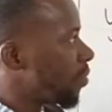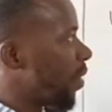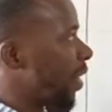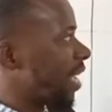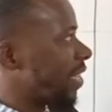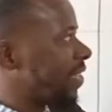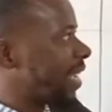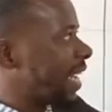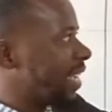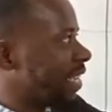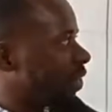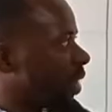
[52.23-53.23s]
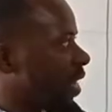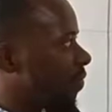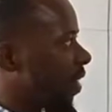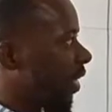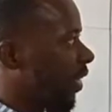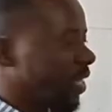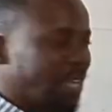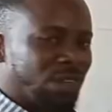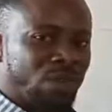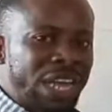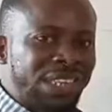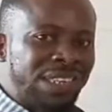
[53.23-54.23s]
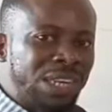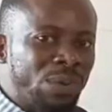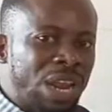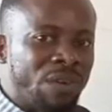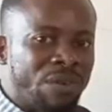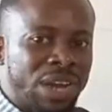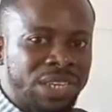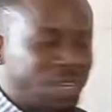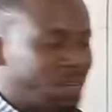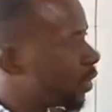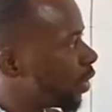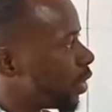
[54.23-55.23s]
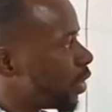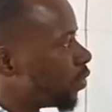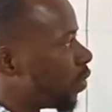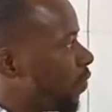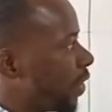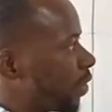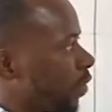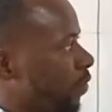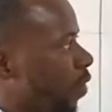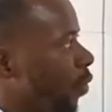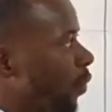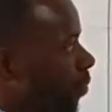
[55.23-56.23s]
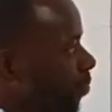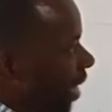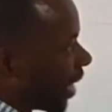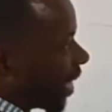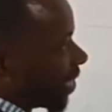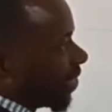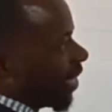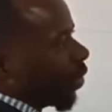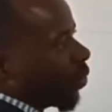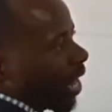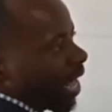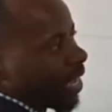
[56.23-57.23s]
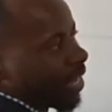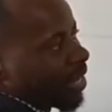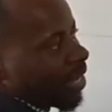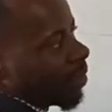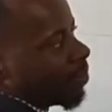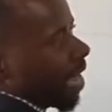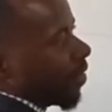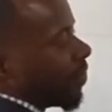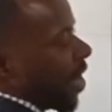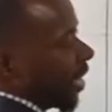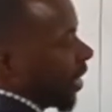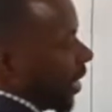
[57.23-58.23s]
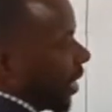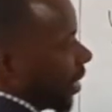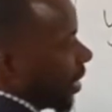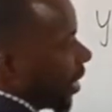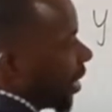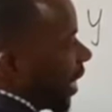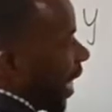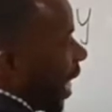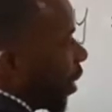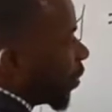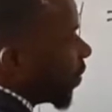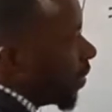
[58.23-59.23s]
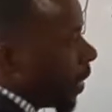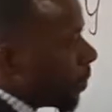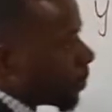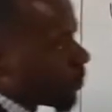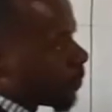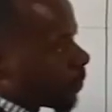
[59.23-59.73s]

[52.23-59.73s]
But you can see that this is not a fraction, it's not a singular fraction. So first of all, we make it singular by finding the LCM.